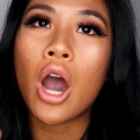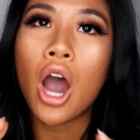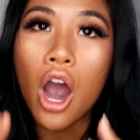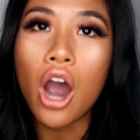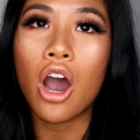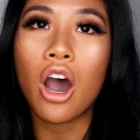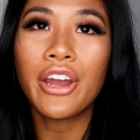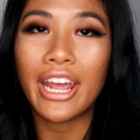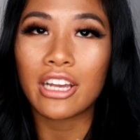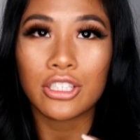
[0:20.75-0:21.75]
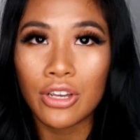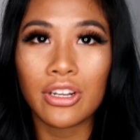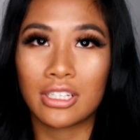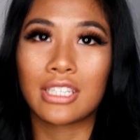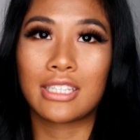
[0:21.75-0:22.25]
hard and I don't
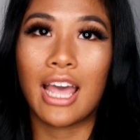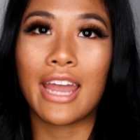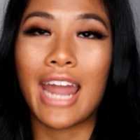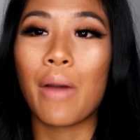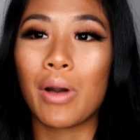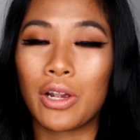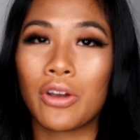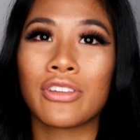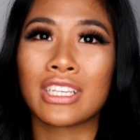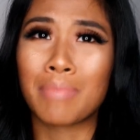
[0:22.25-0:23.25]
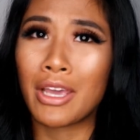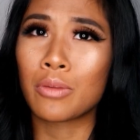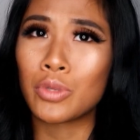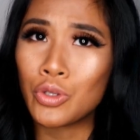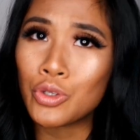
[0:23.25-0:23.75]
understand how a lot of these
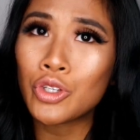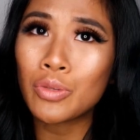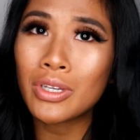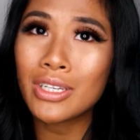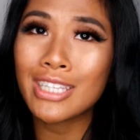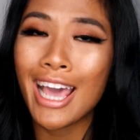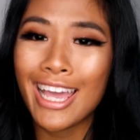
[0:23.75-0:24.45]
makeup YouTubers